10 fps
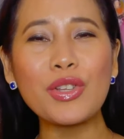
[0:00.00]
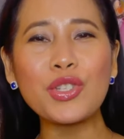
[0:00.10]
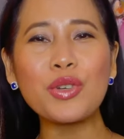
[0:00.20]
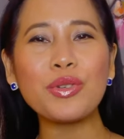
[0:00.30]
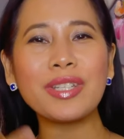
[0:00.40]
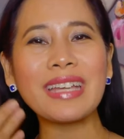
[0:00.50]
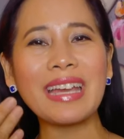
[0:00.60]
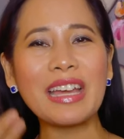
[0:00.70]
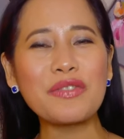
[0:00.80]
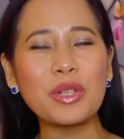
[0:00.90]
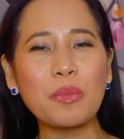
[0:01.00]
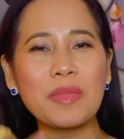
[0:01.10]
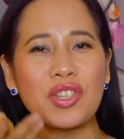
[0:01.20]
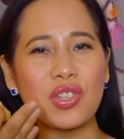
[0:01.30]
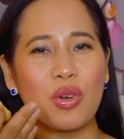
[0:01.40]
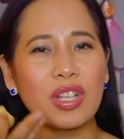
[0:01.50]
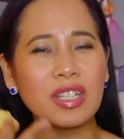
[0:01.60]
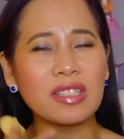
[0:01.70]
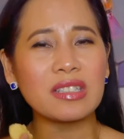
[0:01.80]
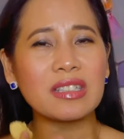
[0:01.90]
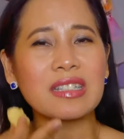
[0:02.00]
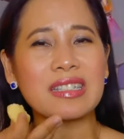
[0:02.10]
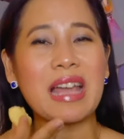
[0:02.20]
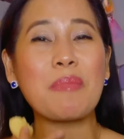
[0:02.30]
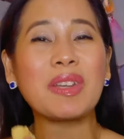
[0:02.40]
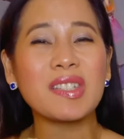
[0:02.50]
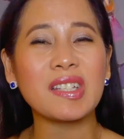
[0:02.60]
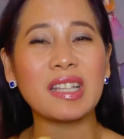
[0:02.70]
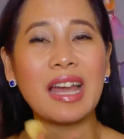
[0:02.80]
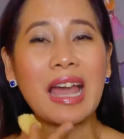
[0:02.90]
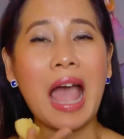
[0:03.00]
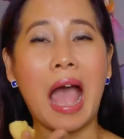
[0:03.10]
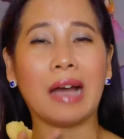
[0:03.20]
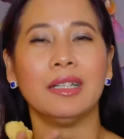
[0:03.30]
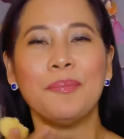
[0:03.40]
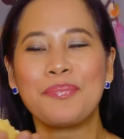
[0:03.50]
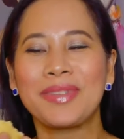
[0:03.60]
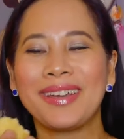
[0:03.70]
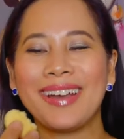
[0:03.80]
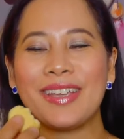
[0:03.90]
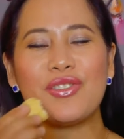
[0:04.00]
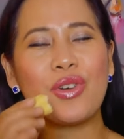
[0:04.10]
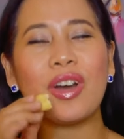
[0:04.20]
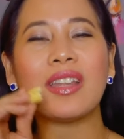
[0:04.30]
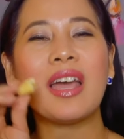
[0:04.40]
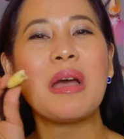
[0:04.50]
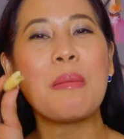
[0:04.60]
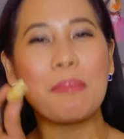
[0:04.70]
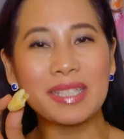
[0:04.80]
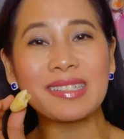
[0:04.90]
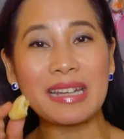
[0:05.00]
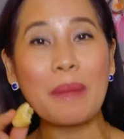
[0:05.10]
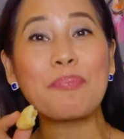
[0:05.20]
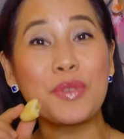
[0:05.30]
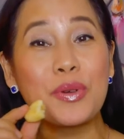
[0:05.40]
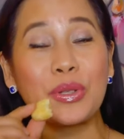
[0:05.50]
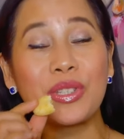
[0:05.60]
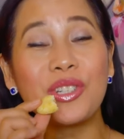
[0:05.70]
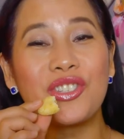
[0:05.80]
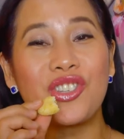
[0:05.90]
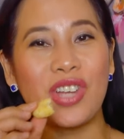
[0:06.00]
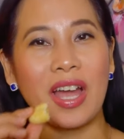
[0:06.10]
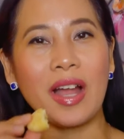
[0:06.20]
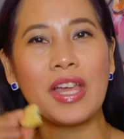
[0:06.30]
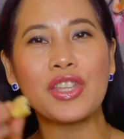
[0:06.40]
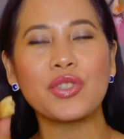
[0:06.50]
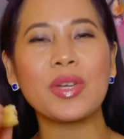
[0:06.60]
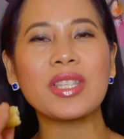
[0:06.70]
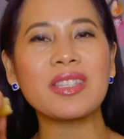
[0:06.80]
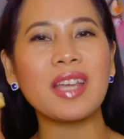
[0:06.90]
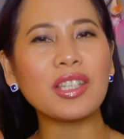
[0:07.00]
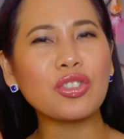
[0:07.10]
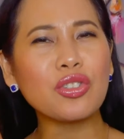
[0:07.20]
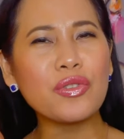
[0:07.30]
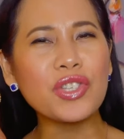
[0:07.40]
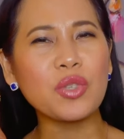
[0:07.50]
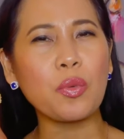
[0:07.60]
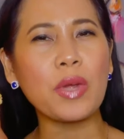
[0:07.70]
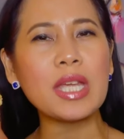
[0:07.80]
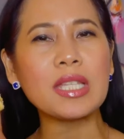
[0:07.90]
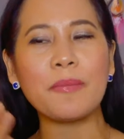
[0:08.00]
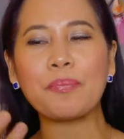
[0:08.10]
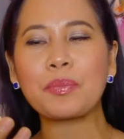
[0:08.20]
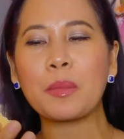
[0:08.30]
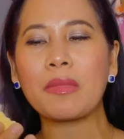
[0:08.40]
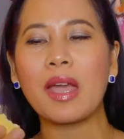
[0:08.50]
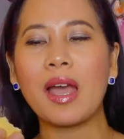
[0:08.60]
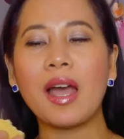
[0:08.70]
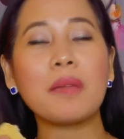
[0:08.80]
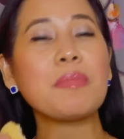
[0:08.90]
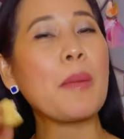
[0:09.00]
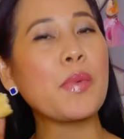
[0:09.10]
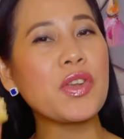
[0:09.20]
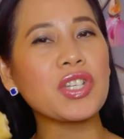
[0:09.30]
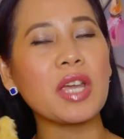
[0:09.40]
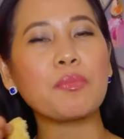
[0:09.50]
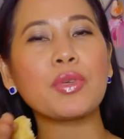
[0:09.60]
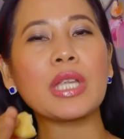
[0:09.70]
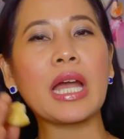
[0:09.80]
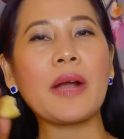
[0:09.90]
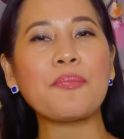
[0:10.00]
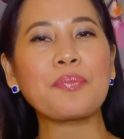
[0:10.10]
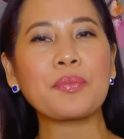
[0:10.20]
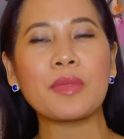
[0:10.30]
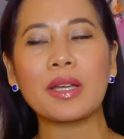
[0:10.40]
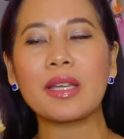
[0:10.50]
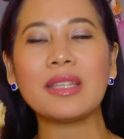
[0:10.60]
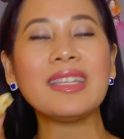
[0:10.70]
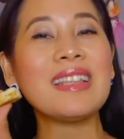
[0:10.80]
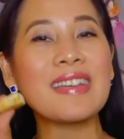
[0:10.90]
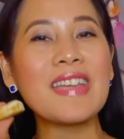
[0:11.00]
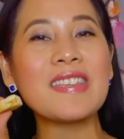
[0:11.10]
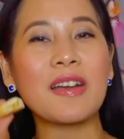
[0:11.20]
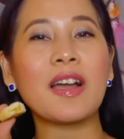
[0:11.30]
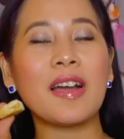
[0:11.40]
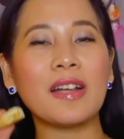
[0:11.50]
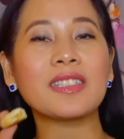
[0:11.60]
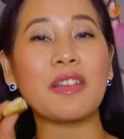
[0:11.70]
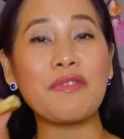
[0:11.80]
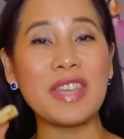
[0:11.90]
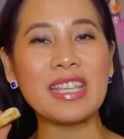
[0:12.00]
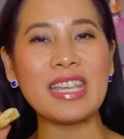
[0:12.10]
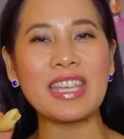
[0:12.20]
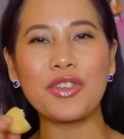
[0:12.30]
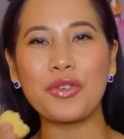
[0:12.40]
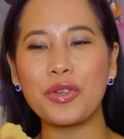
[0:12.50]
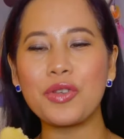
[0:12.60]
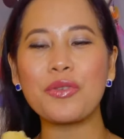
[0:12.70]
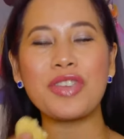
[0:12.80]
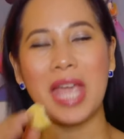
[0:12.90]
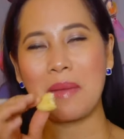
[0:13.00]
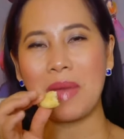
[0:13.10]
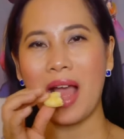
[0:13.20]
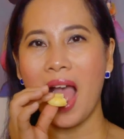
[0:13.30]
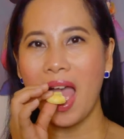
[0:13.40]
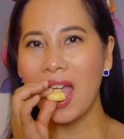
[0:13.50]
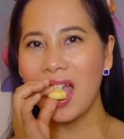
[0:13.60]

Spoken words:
So, nag-envelope na siya, nagsasama na sila. Ayun, masarap, good siya. So, it's not too sweet. At ma-appreciate mo na nilagay niyang as a filling, yung yema.